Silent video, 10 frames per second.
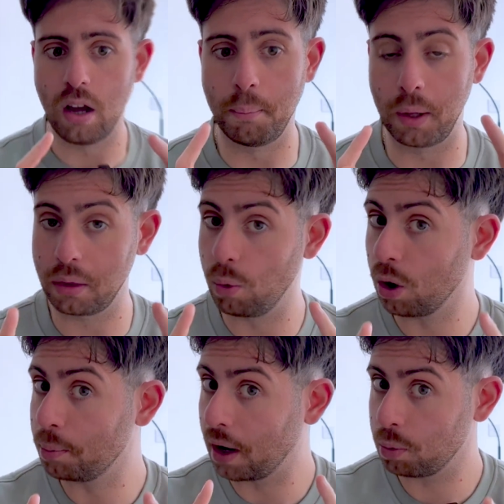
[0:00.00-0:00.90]
But the
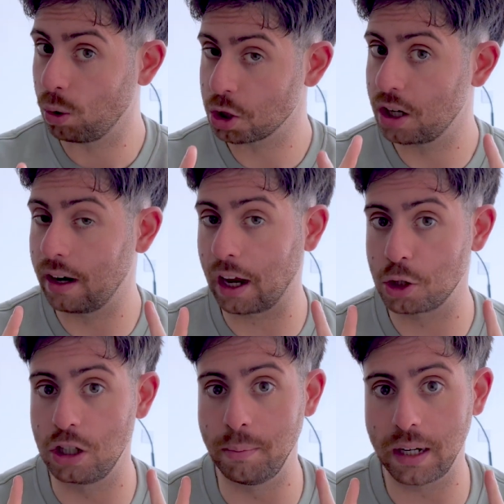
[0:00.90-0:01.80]
wrong mouthwash can
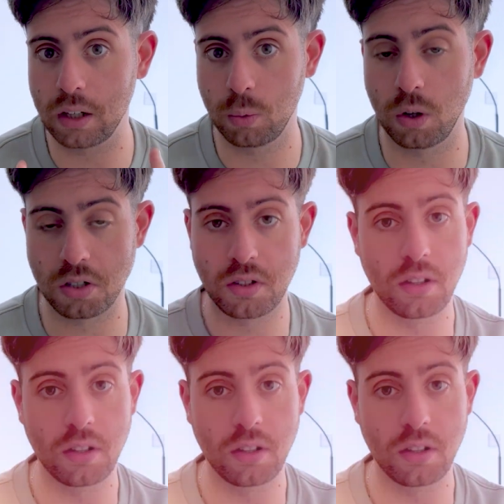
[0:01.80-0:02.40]
actually make it worse,